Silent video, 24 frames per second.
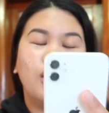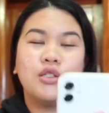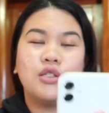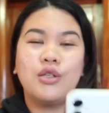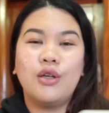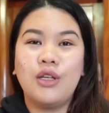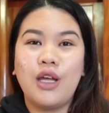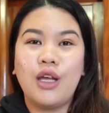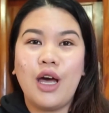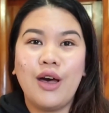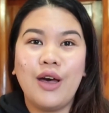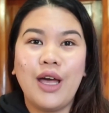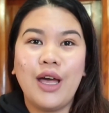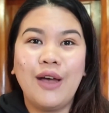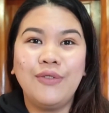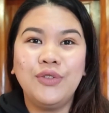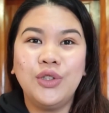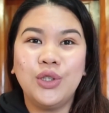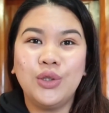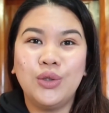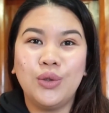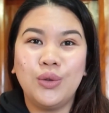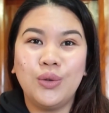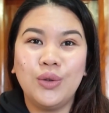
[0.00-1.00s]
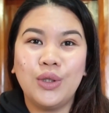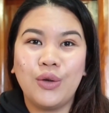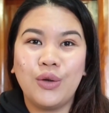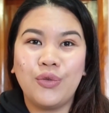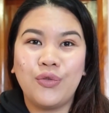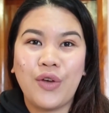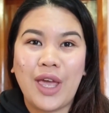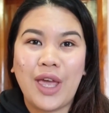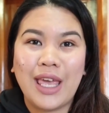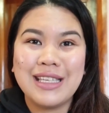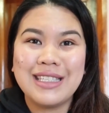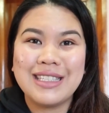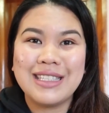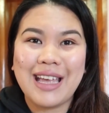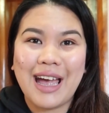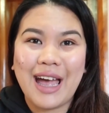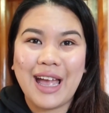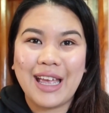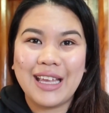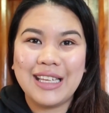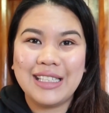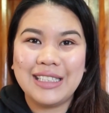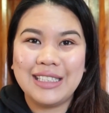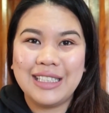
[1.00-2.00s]
So now I have to do the Face
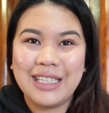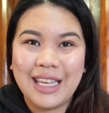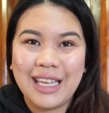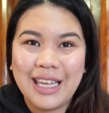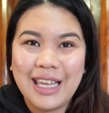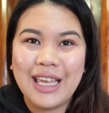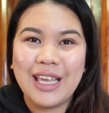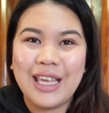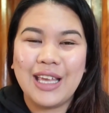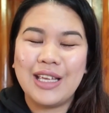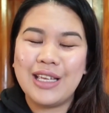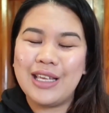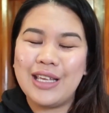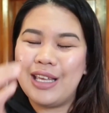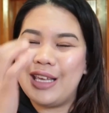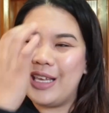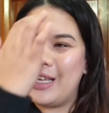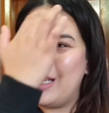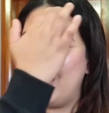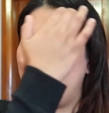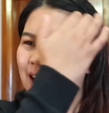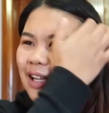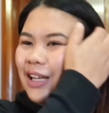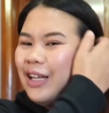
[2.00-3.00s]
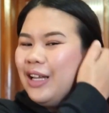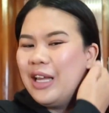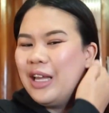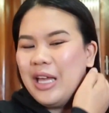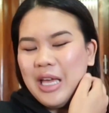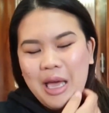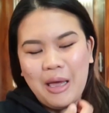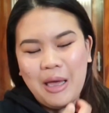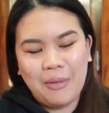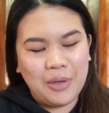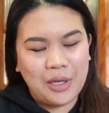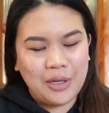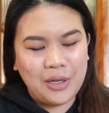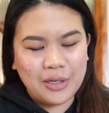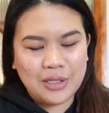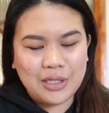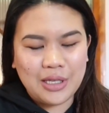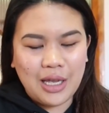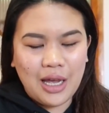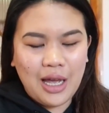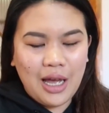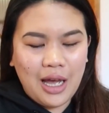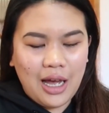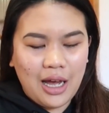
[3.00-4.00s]
ID
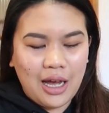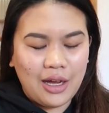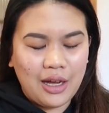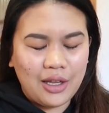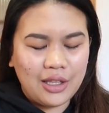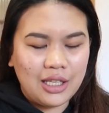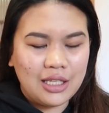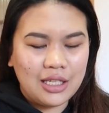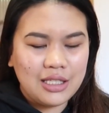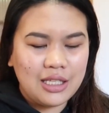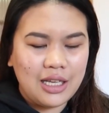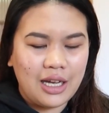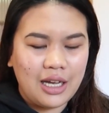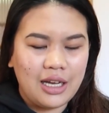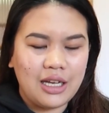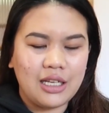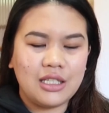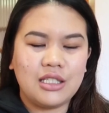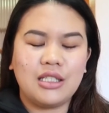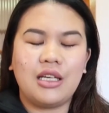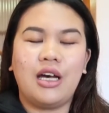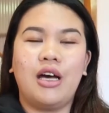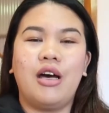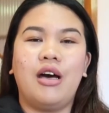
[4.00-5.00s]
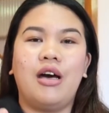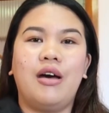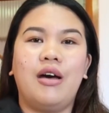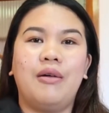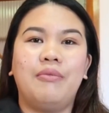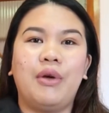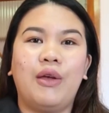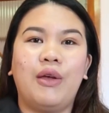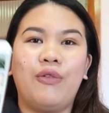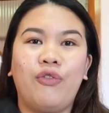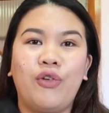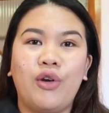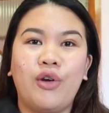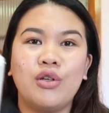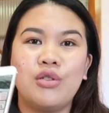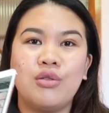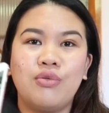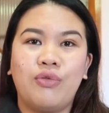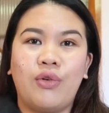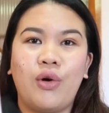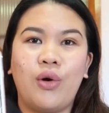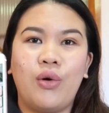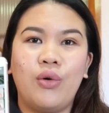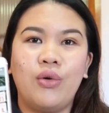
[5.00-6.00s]
because this guys, my
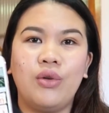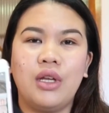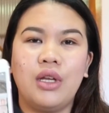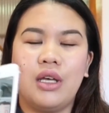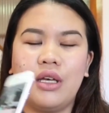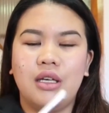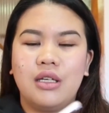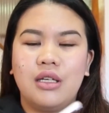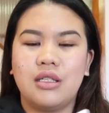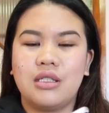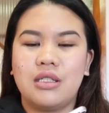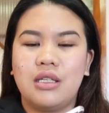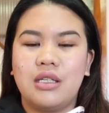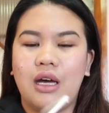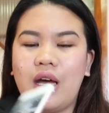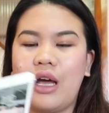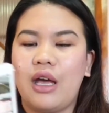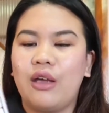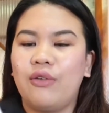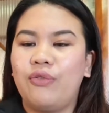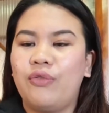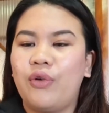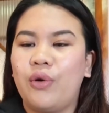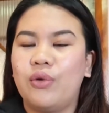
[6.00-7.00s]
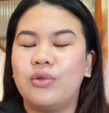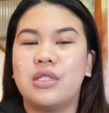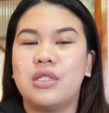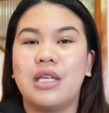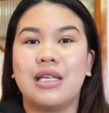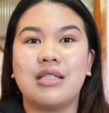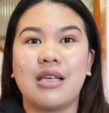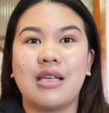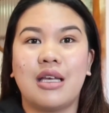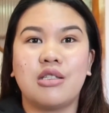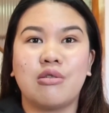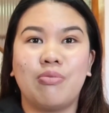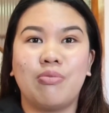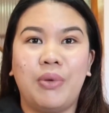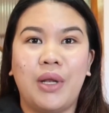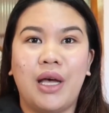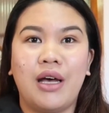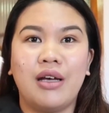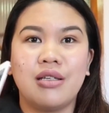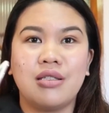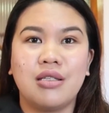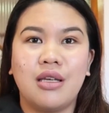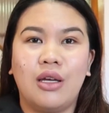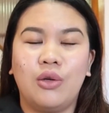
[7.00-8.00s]
first phone is the iPhone 6s
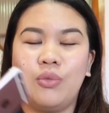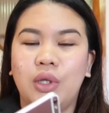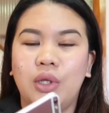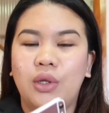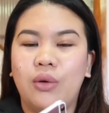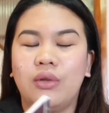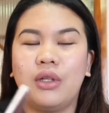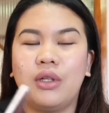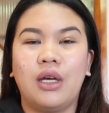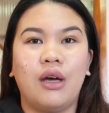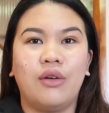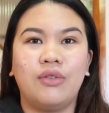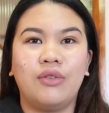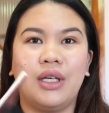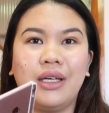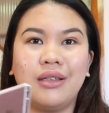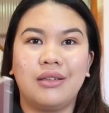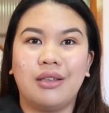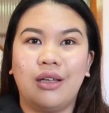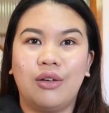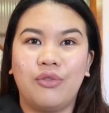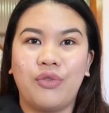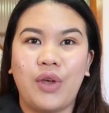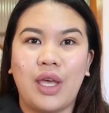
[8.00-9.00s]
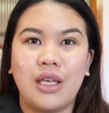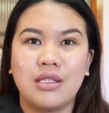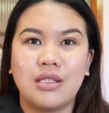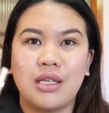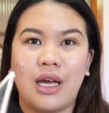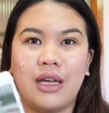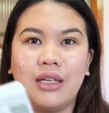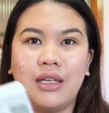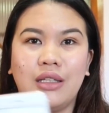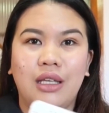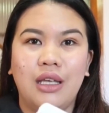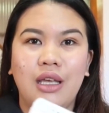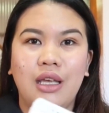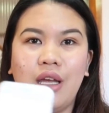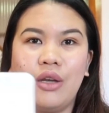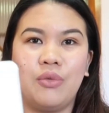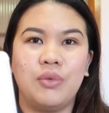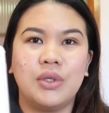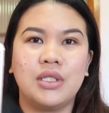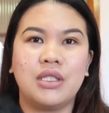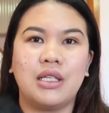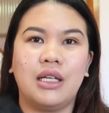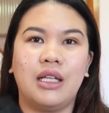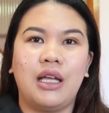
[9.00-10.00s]
Plus and we don't have that Face ID and
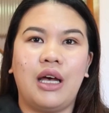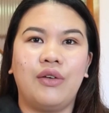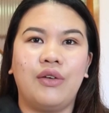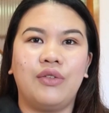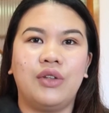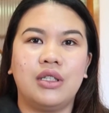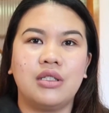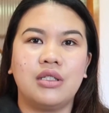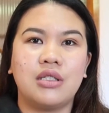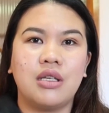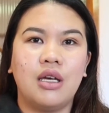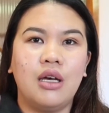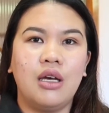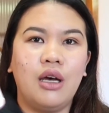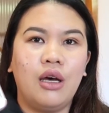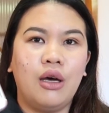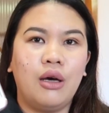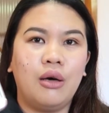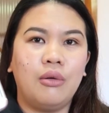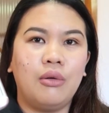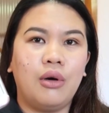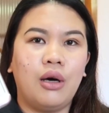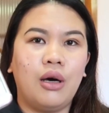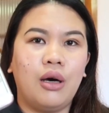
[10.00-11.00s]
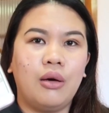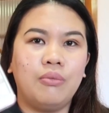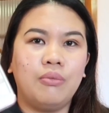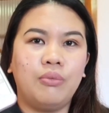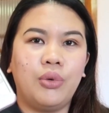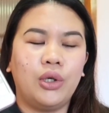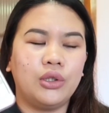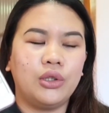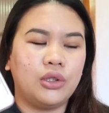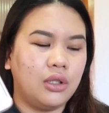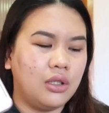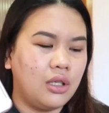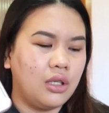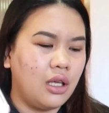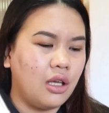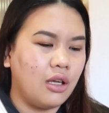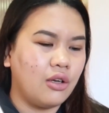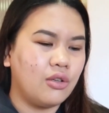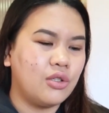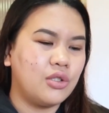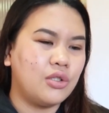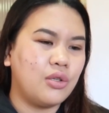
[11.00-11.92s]
we still have this button here.